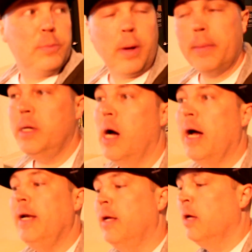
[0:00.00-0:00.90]
It's probably
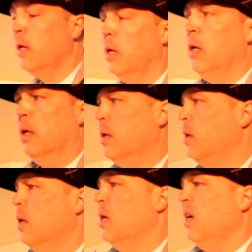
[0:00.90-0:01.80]
not.
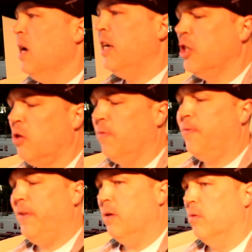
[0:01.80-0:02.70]
I just don't
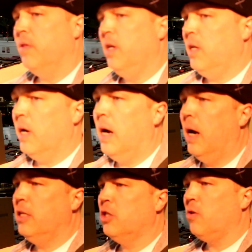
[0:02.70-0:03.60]
feel the, uh,
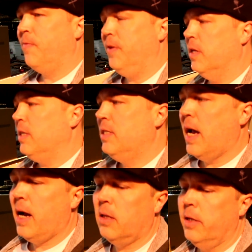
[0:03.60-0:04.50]
I just don't feel
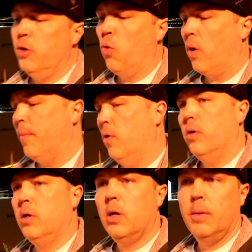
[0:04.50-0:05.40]
exactly
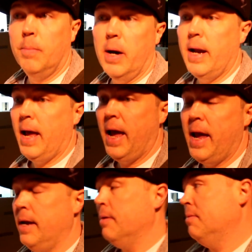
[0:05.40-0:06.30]
normal. But
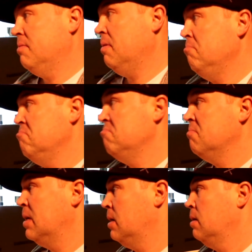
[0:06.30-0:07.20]
hey,
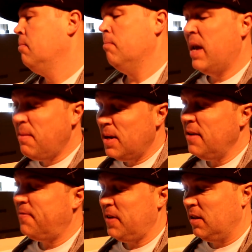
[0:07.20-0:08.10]

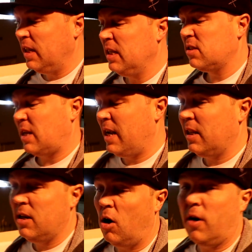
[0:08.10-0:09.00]
maybe feeling
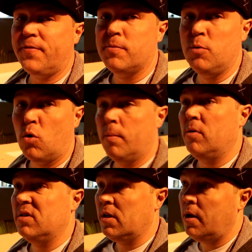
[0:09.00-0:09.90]
slightly off from
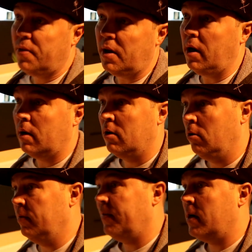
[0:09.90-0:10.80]
normal is a good thing.
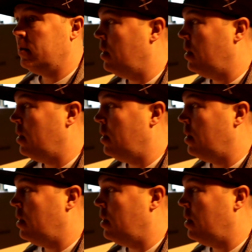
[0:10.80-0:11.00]
Who the fuck